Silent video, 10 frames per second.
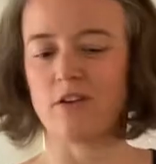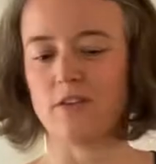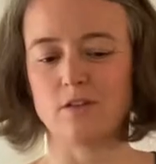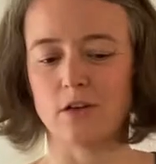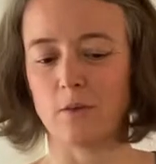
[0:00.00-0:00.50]

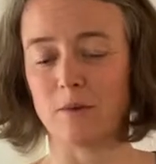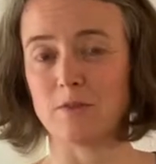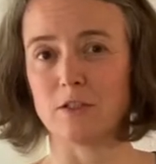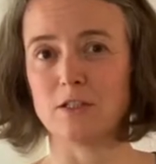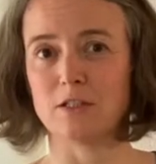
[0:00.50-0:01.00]
other dyeing
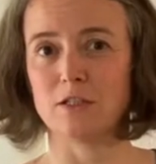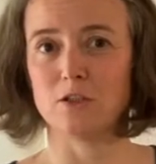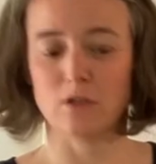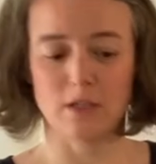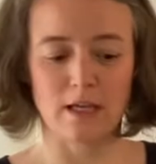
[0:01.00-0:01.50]
websites that
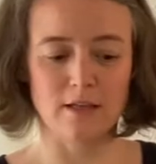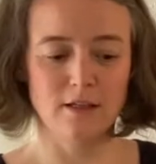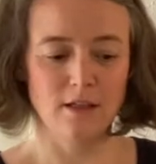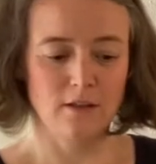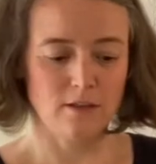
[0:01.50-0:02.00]
you can get
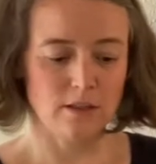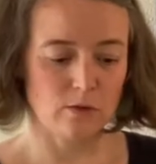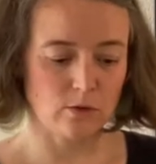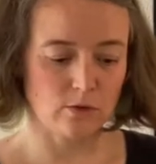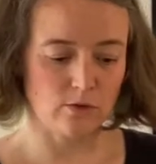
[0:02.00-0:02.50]
these
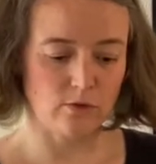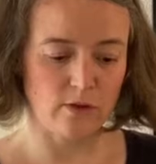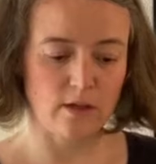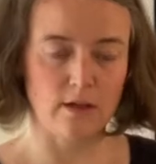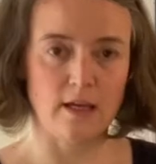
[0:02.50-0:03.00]
sorts of
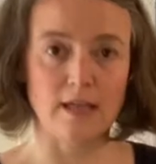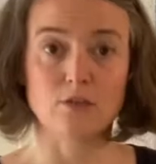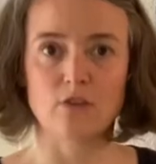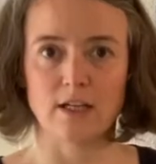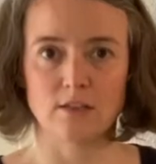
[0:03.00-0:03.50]

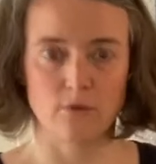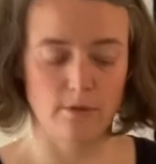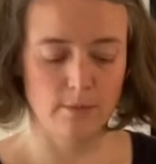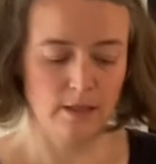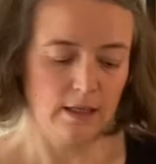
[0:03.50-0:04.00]
extracts
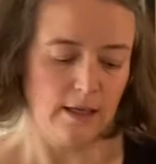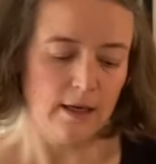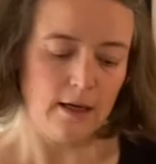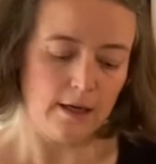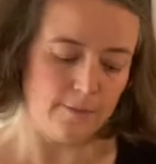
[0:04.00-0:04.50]
from.
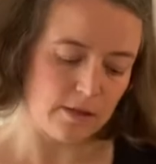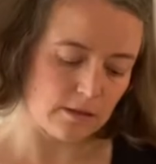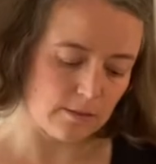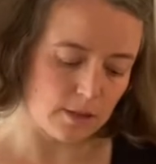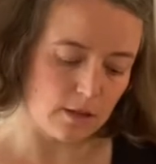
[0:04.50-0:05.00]
Now
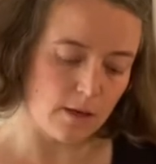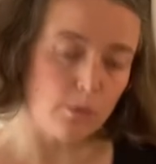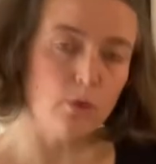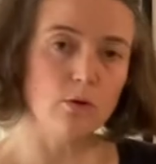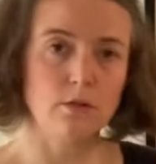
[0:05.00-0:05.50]
something
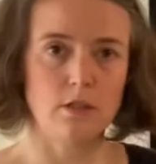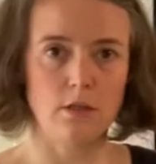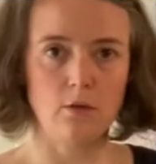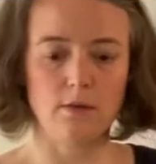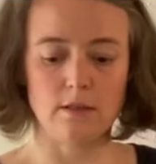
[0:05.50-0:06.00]
important to
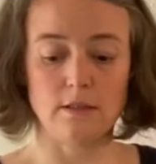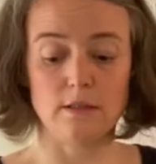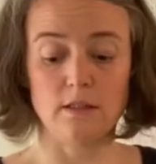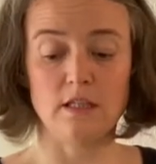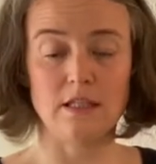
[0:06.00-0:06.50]
note with this is
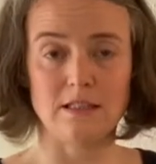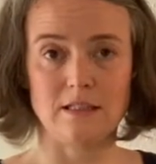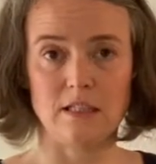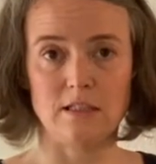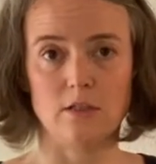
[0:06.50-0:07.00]
that
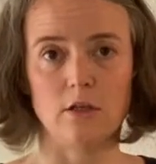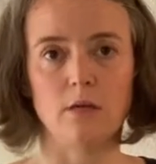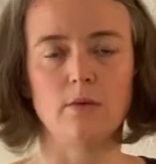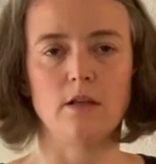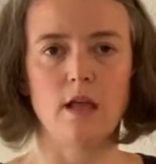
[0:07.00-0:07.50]
this is
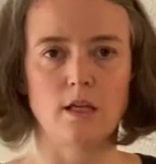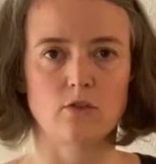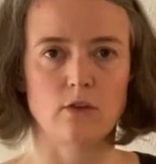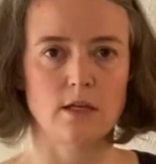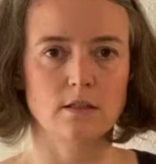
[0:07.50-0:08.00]
dyeing with an
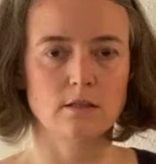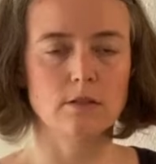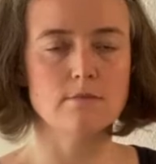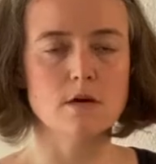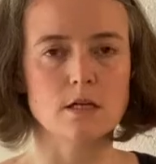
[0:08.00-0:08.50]
extract, so
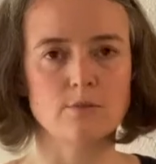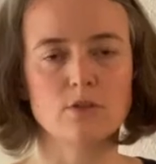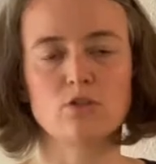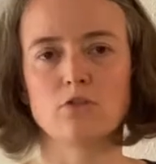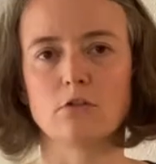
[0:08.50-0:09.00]
it's much,
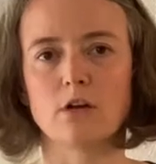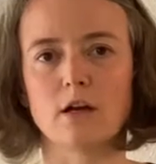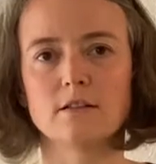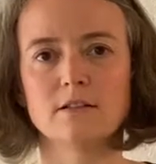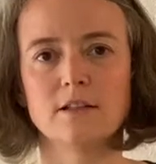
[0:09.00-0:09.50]
much
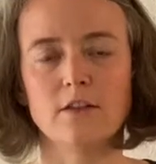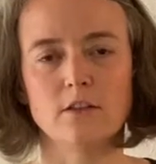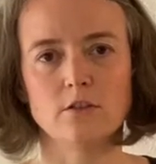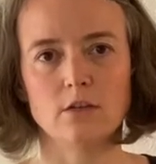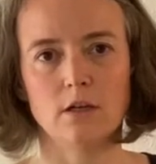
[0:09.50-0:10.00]
stronger
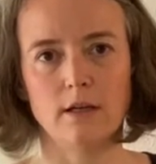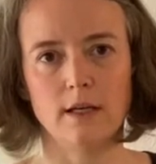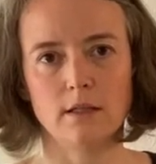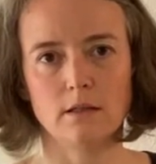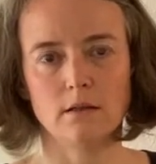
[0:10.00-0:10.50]
than
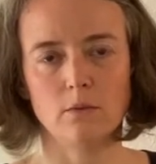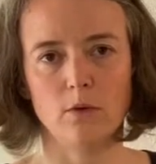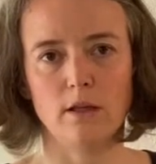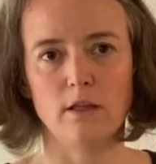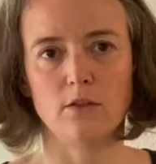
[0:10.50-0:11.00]
dyeing
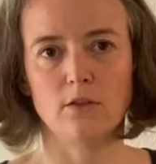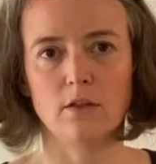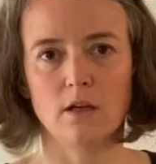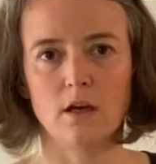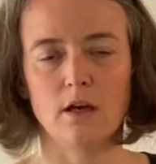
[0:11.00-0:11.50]
with
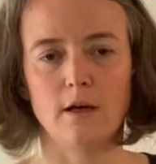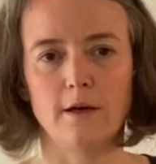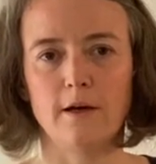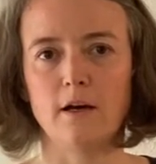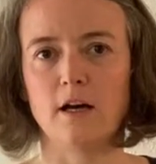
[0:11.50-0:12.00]

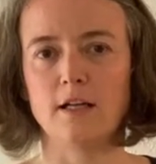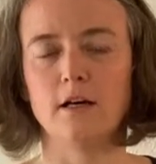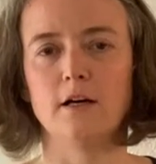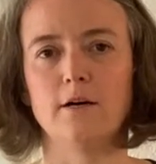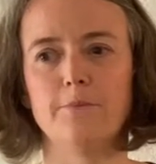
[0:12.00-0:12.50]

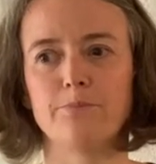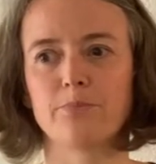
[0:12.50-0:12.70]
a